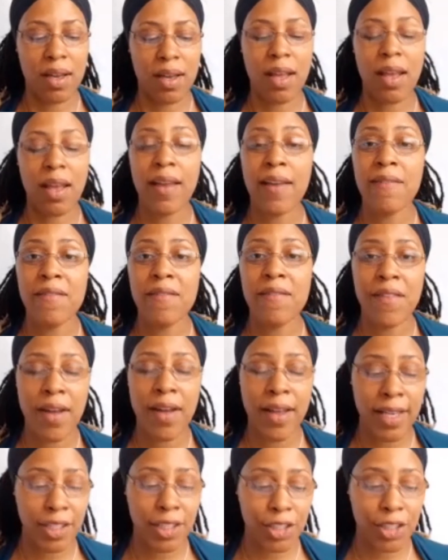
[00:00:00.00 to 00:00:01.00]
And I
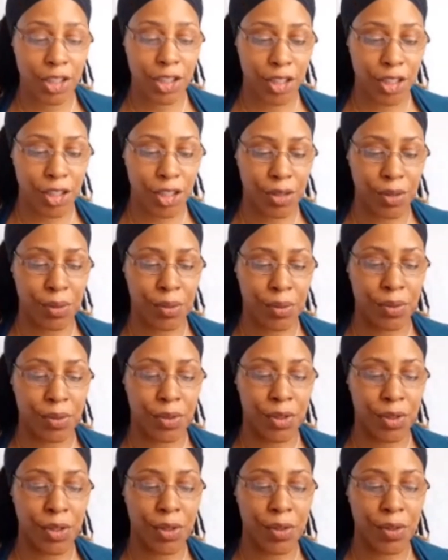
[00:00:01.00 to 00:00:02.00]
invite you
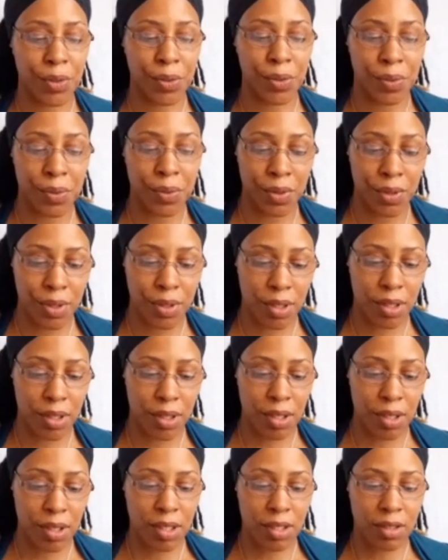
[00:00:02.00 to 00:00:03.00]
to
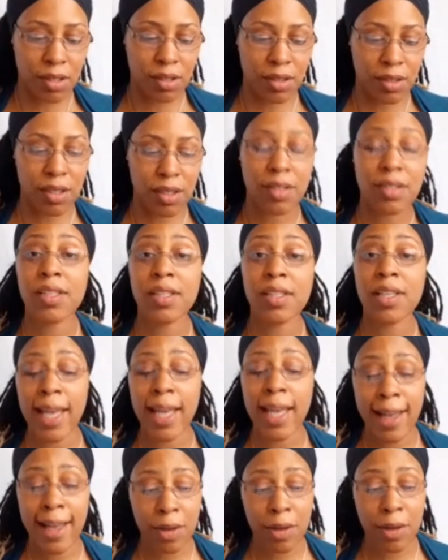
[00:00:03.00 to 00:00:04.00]
just
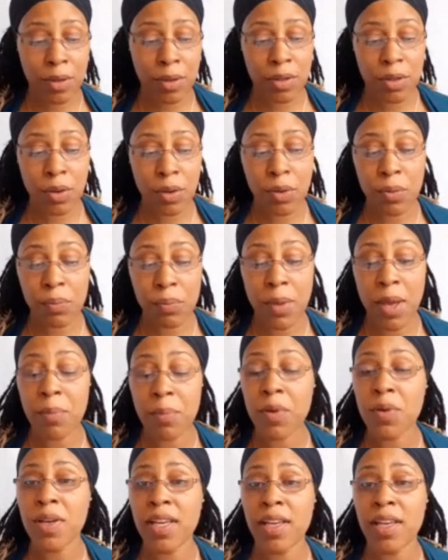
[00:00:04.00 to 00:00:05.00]
allow your
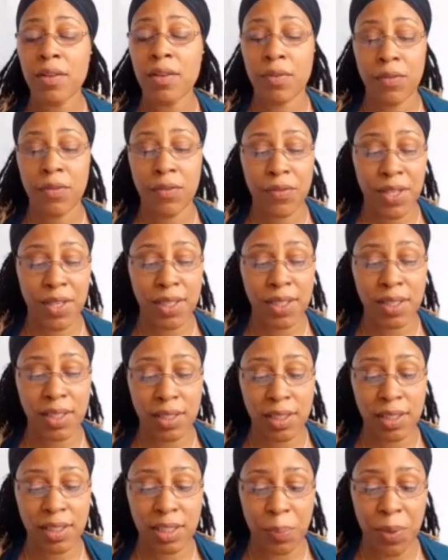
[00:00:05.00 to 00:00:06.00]
memory of this
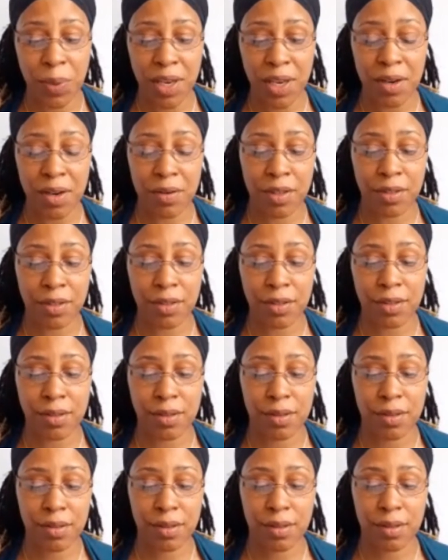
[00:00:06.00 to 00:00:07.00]

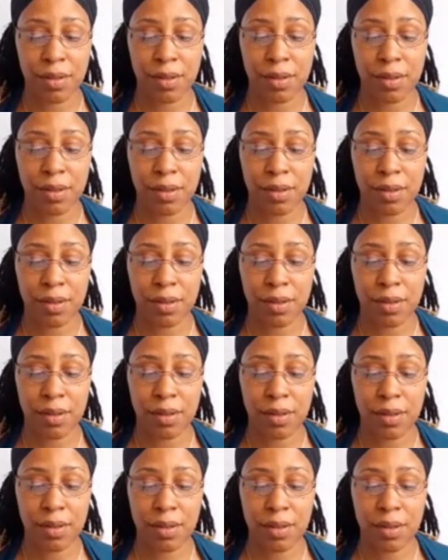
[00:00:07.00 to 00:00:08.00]
experience
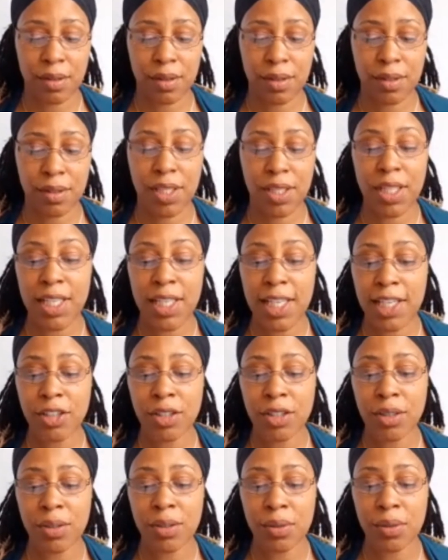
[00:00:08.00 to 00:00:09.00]
to
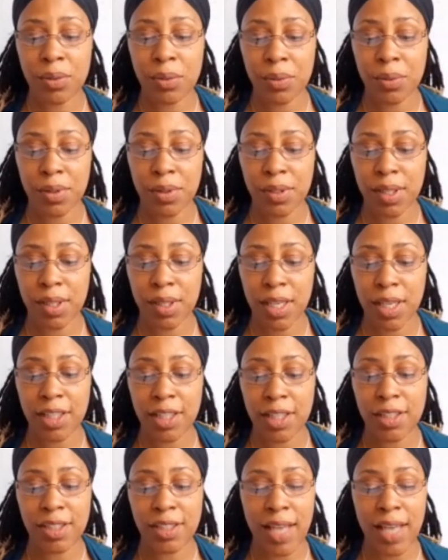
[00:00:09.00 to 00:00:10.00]
lead you
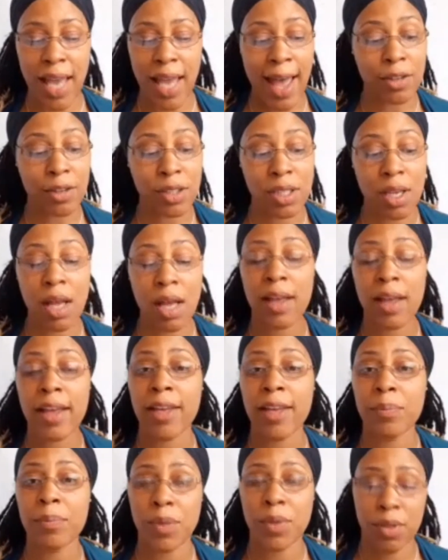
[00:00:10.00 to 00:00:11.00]
into our
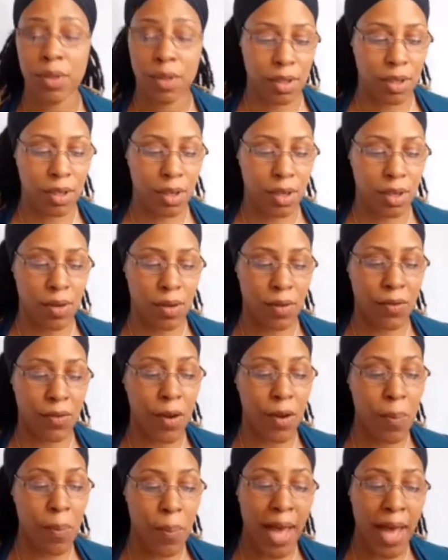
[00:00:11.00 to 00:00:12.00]
time of
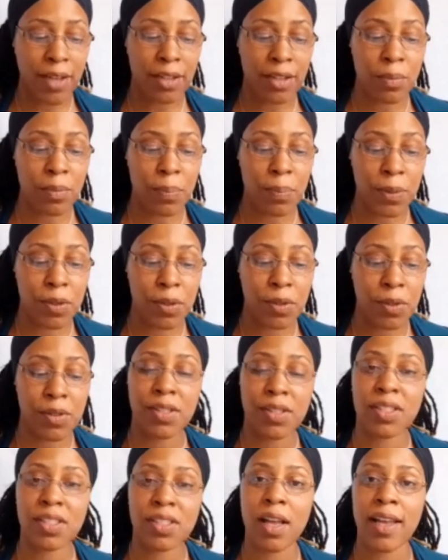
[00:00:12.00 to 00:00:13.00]
companionable
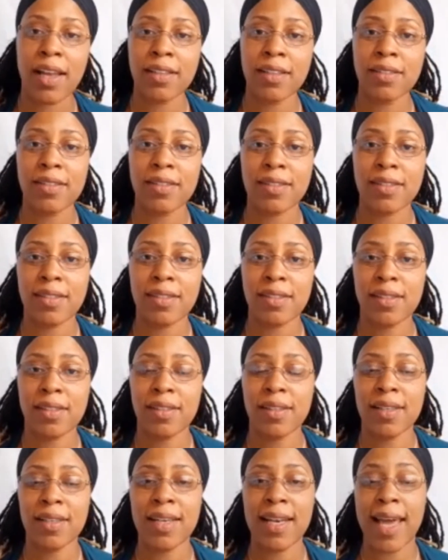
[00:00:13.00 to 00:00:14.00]
silence
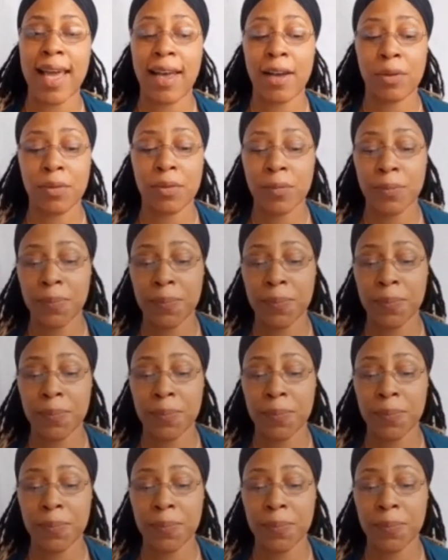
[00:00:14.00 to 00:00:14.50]
now.